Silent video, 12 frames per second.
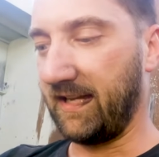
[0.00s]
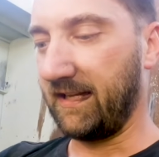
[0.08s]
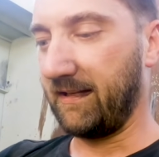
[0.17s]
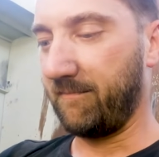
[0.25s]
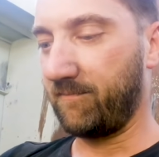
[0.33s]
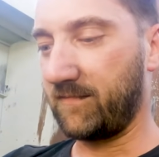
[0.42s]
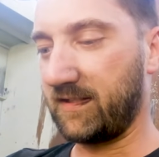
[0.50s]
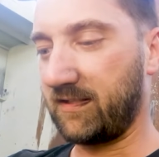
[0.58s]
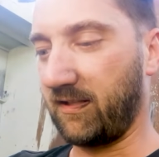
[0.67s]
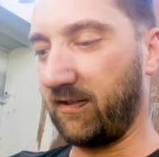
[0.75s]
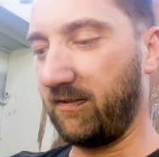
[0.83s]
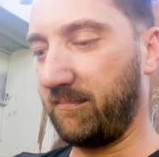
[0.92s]

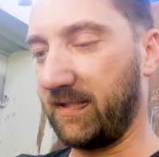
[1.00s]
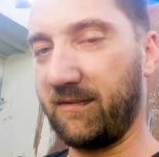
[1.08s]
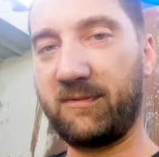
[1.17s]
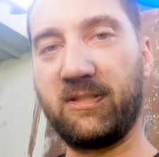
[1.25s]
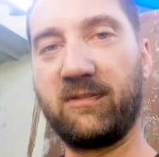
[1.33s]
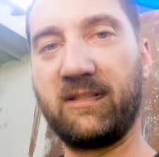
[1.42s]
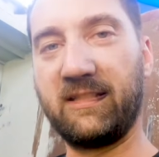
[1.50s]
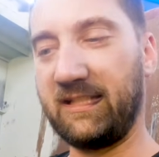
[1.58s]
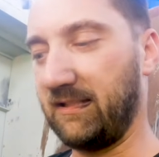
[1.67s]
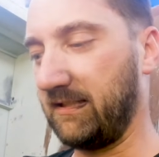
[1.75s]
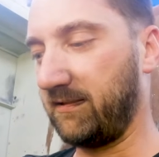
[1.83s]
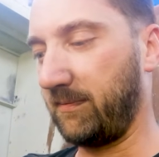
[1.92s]
But I'm still going to
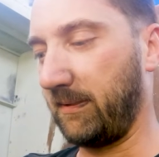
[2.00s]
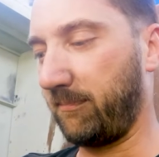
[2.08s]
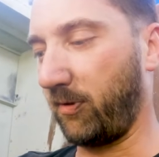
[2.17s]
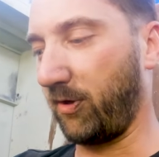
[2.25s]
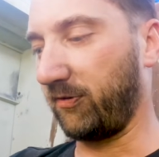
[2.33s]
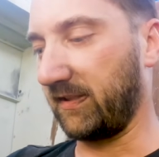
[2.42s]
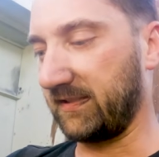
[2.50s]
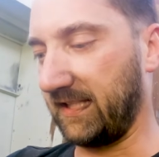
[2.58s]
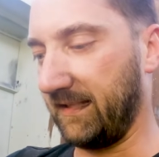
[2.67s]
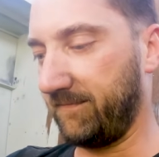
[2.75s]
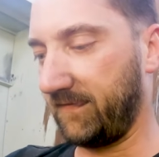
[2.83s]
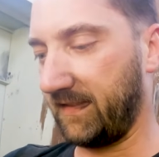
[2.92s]
get a little bit of progress
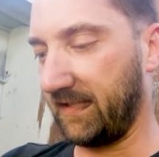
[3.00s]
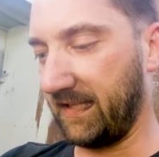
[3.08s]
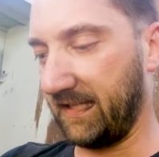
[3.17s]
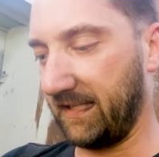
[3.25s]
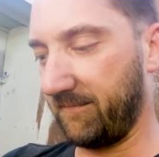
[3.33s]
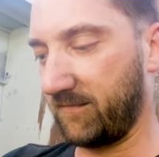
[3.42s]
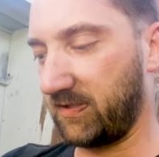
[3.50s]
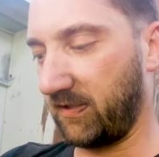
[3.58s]
done.